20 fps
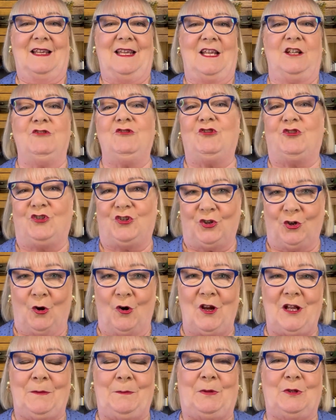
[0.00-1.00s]

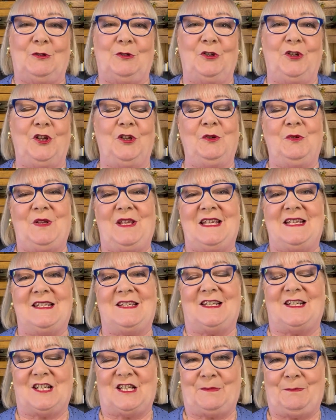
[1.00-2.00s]
enjoyable New
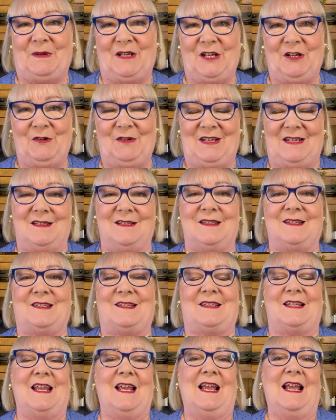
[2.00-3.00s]
Year's experience,